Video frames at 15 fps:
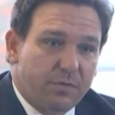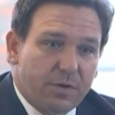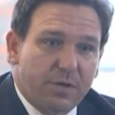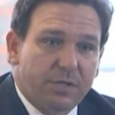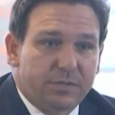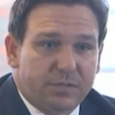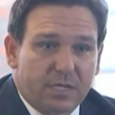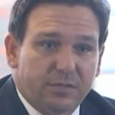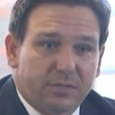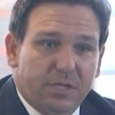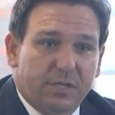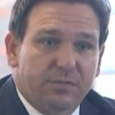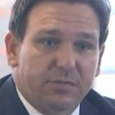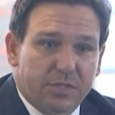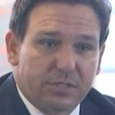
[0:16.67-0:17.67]
very
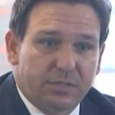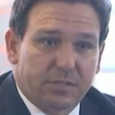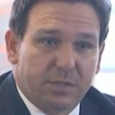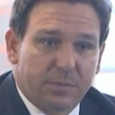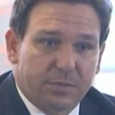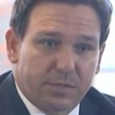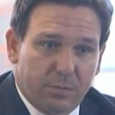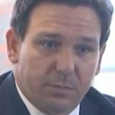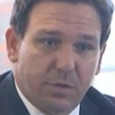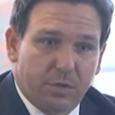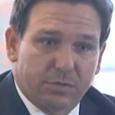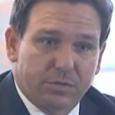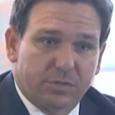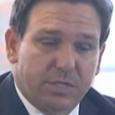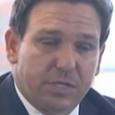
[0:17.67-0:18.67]
sensitive system. It's an
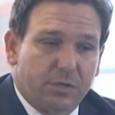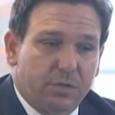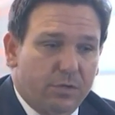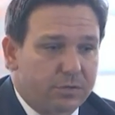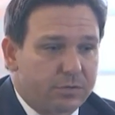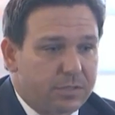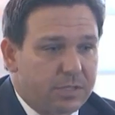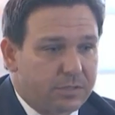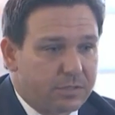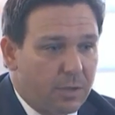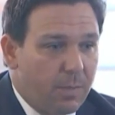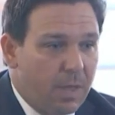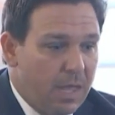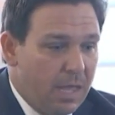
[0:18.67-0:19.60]
emergency alert system.